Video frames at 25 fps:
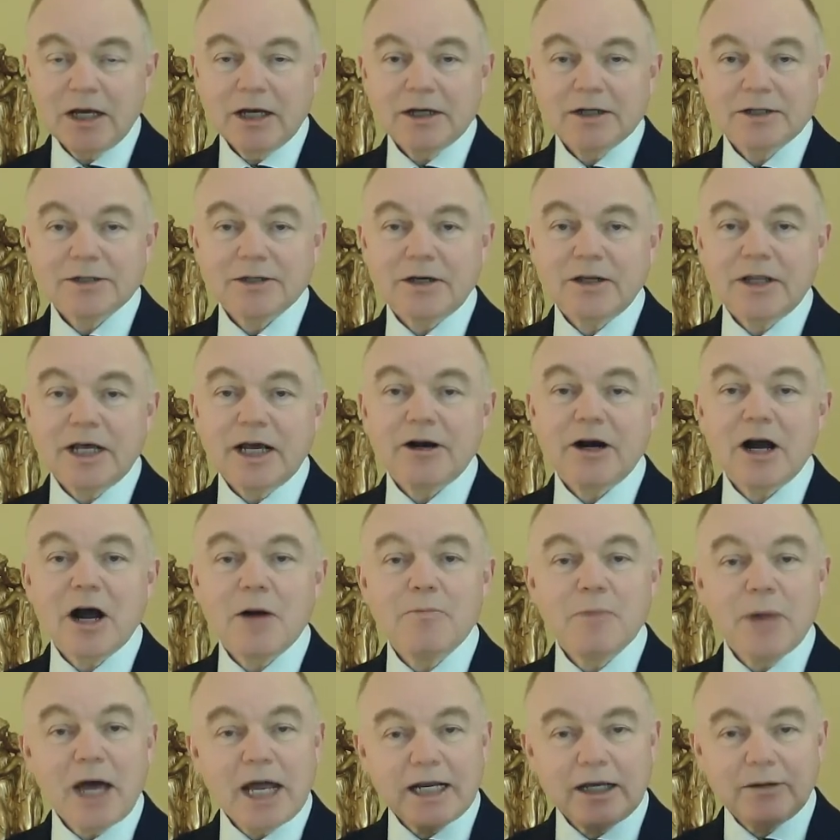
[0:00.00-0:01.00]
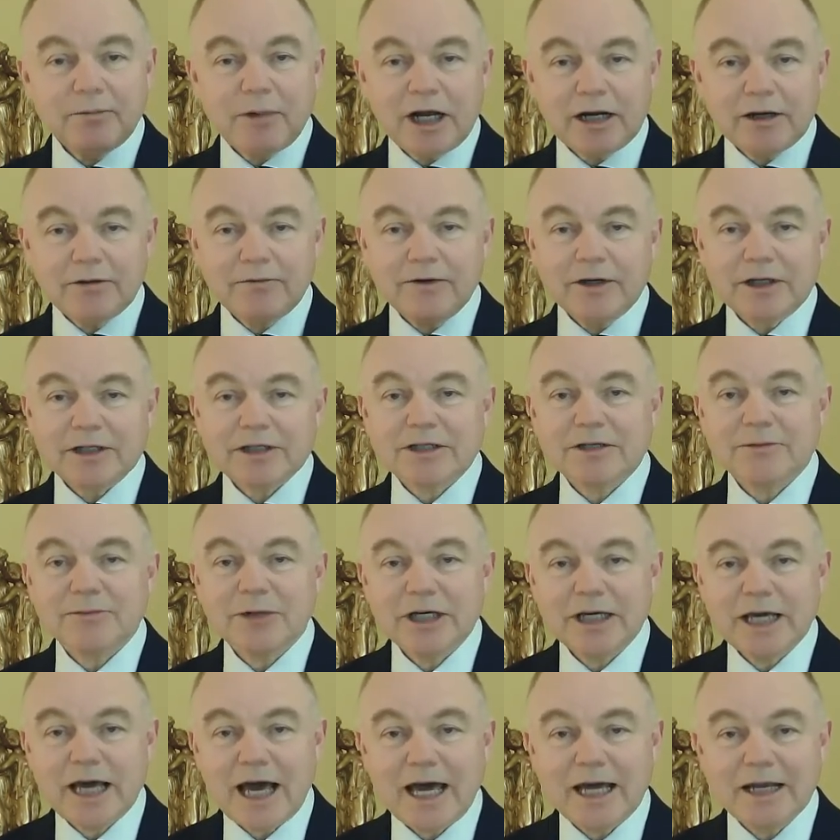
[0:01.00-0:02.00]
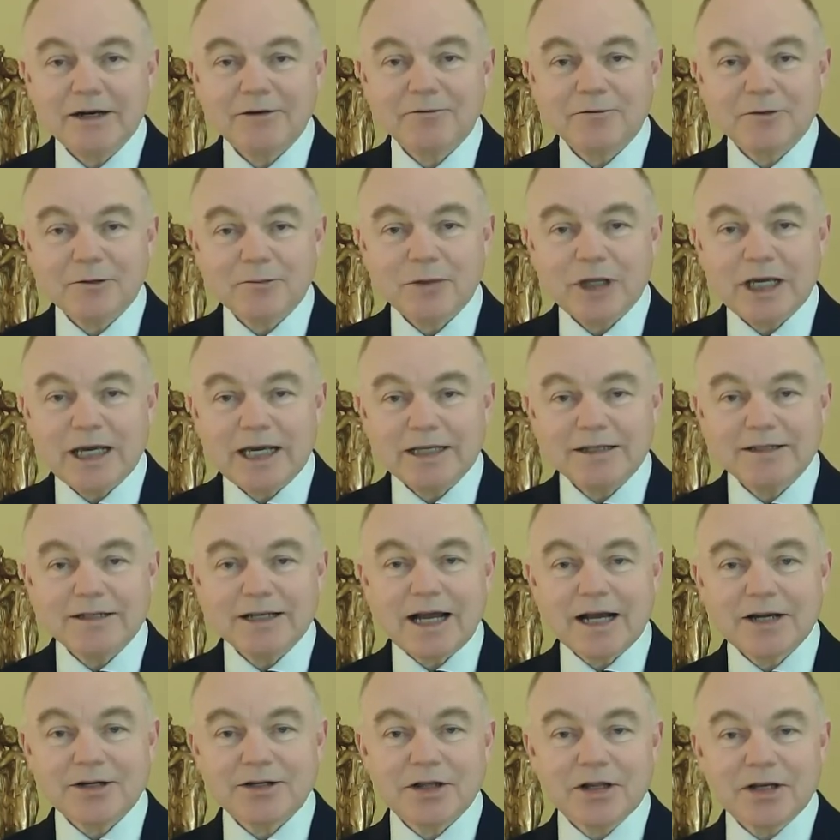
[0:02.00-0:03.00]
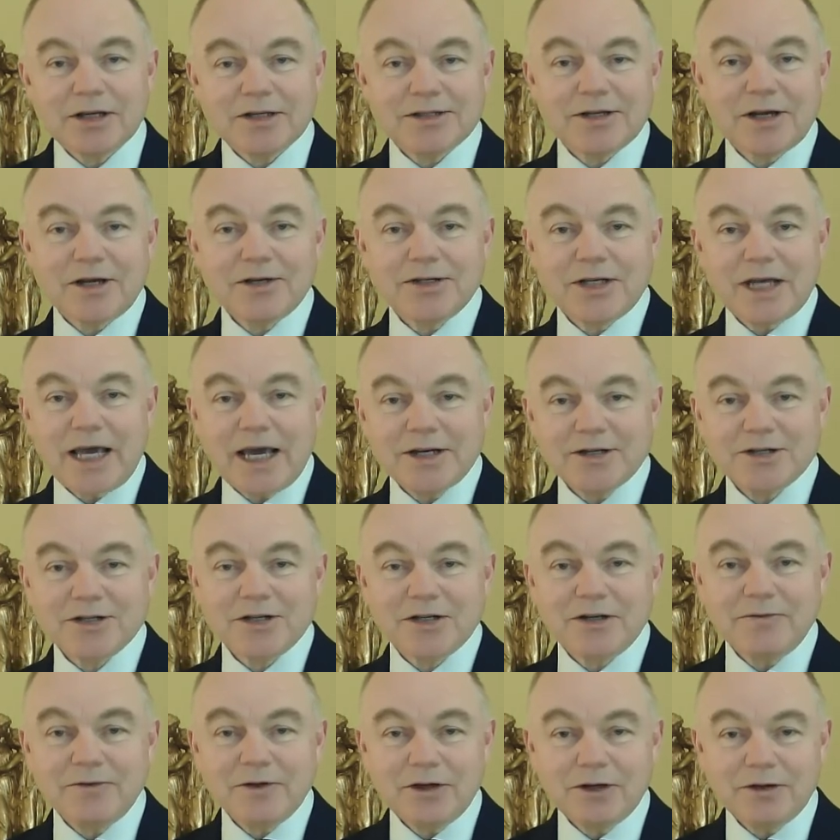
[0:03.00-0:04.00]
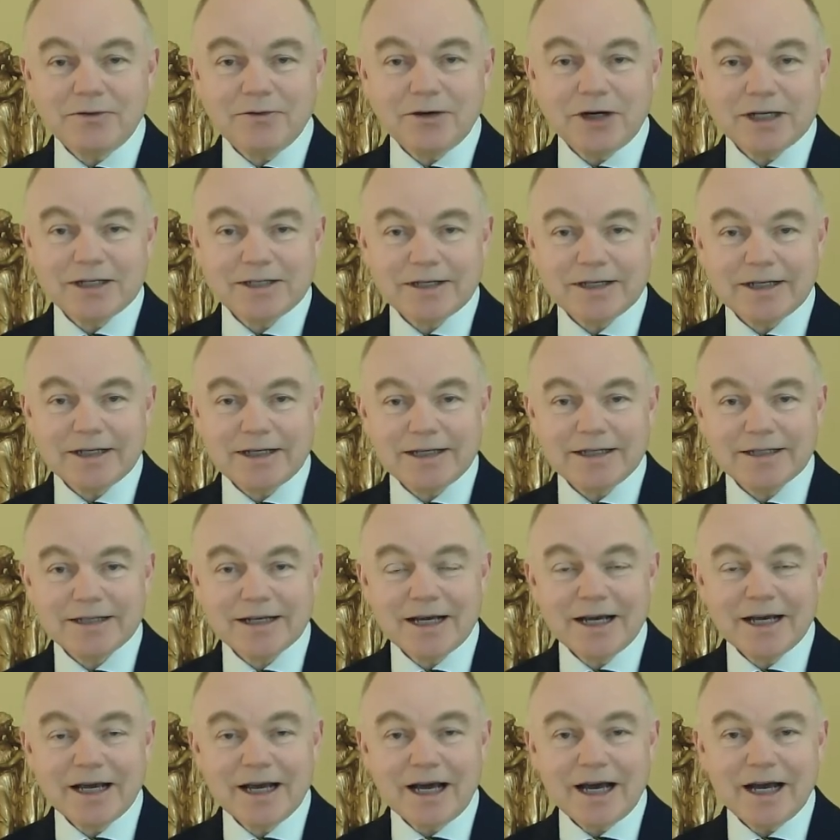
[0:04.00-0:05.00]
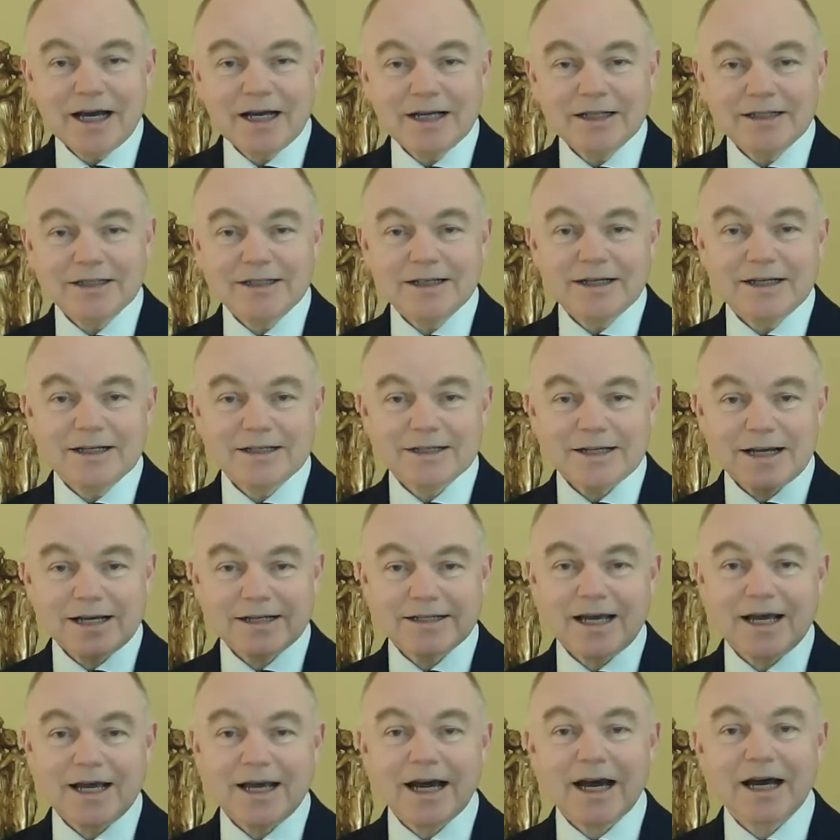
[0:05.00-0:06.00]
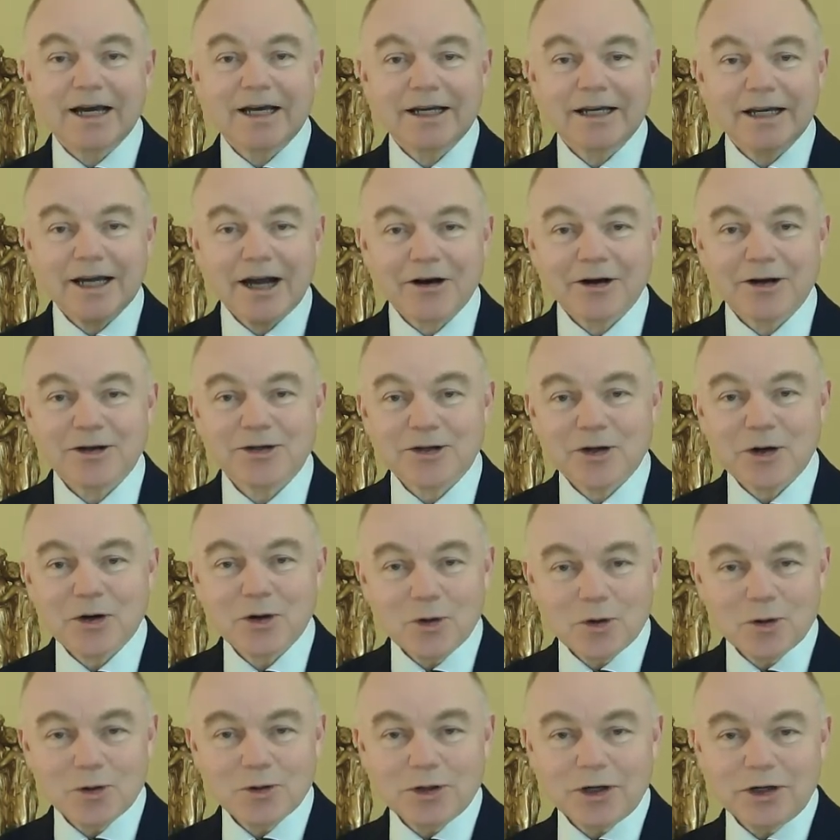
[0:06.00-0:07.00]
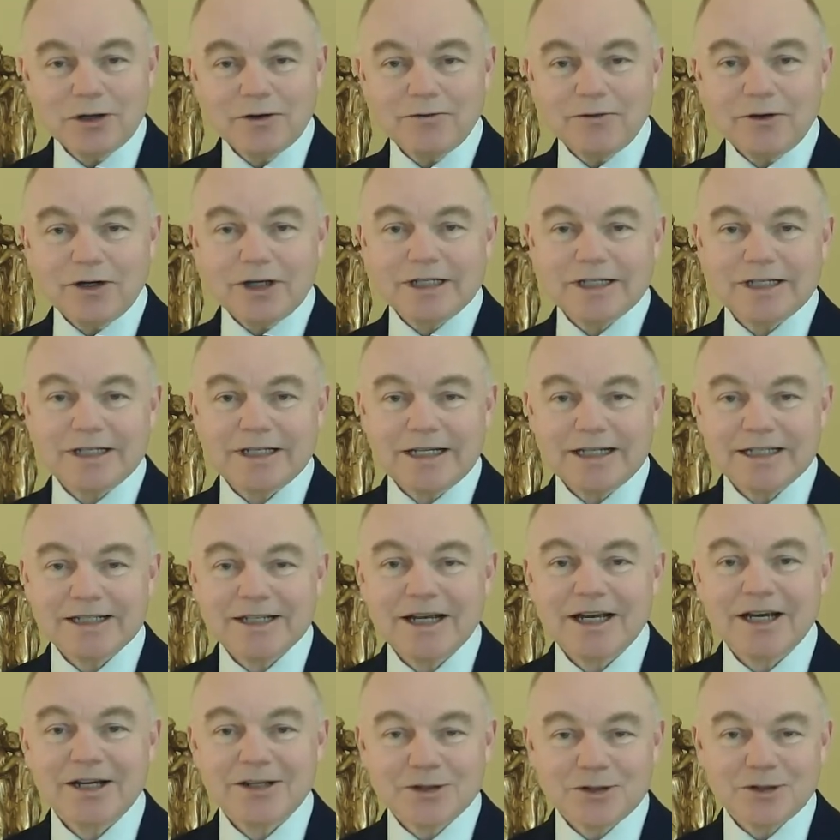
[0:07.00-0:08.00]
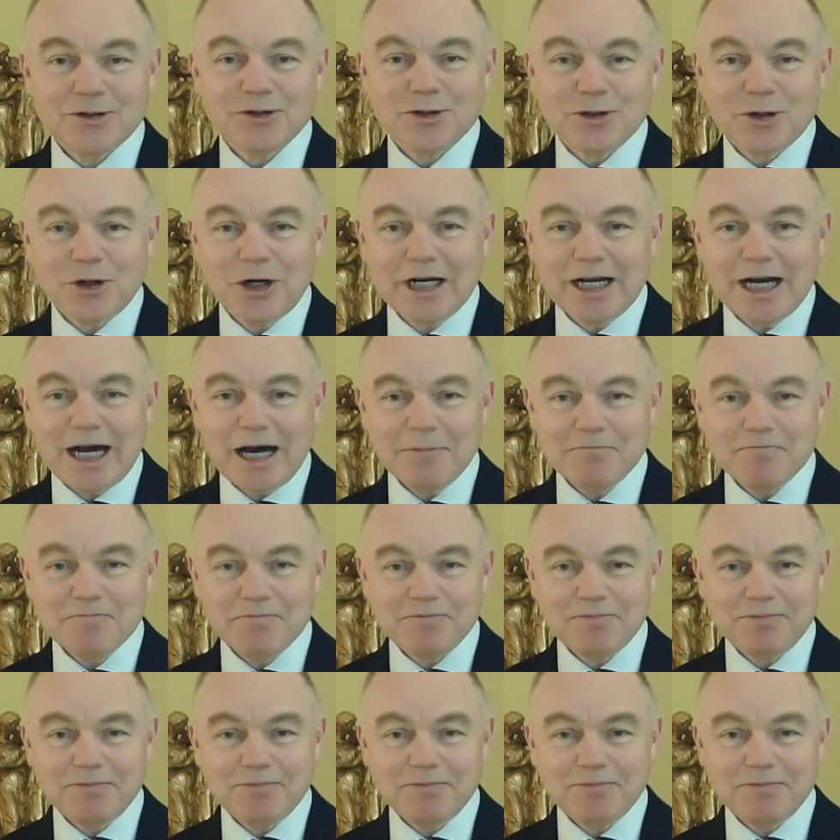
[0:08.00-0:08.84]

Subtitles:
So there are many benefits to be gained from the International Association of Universities, and as I say, I encourage all universities to join up.